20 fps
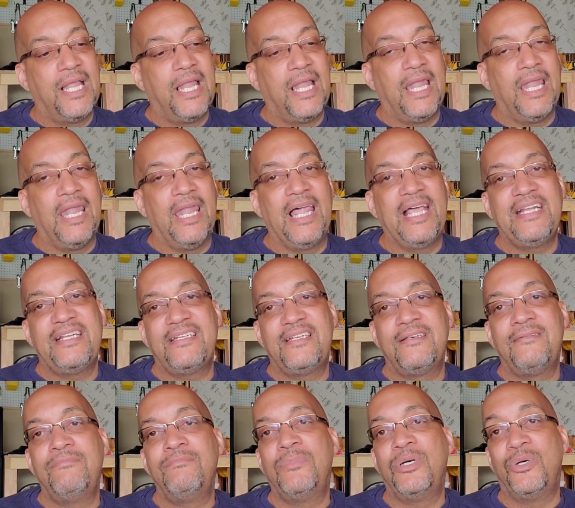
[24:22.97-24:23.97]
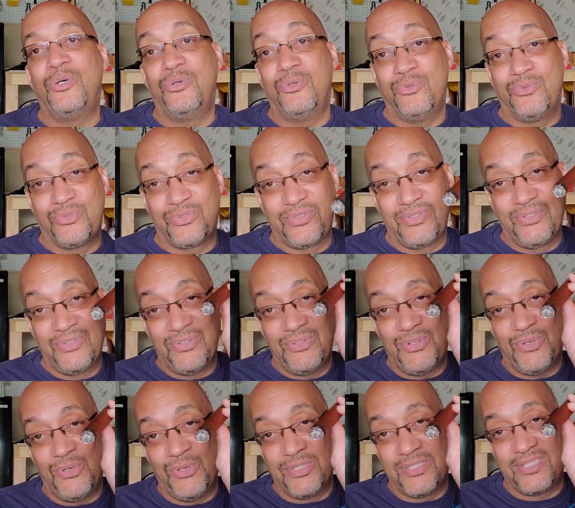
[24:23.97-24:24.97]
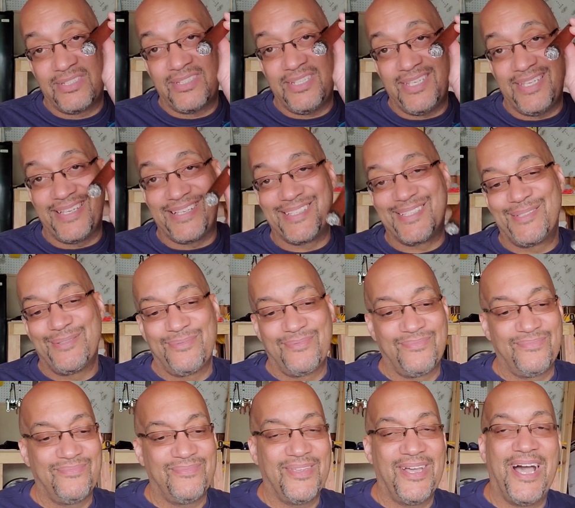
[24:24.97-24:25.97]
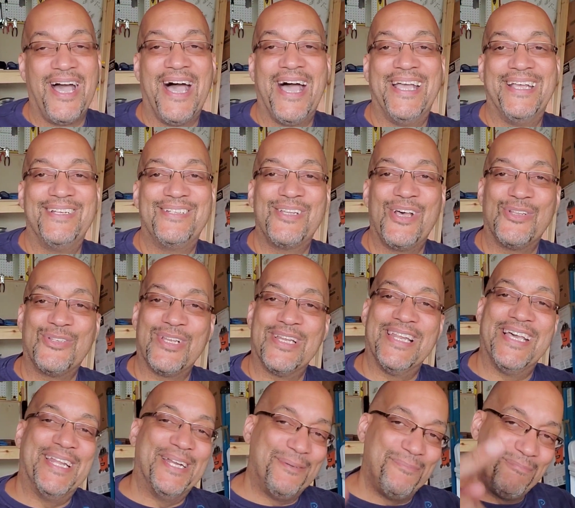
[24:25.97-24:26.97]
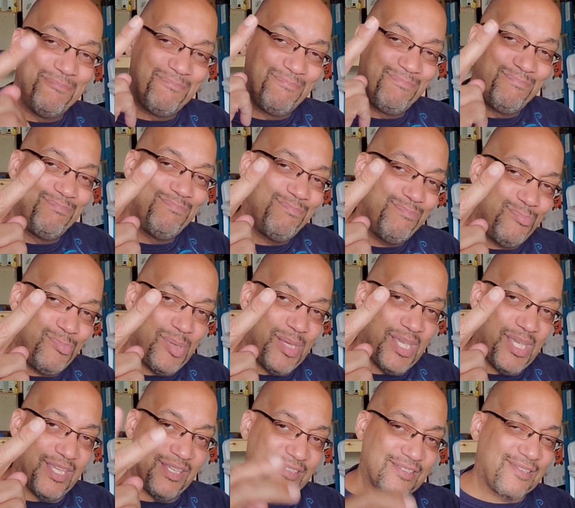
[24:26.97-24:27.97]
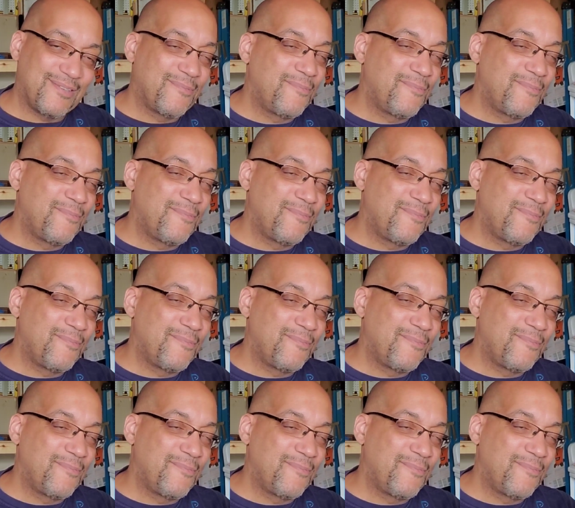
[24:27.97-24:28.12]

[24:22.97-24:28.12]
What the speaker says: light them bowls or sticks. Alright, talk to you later. Peace.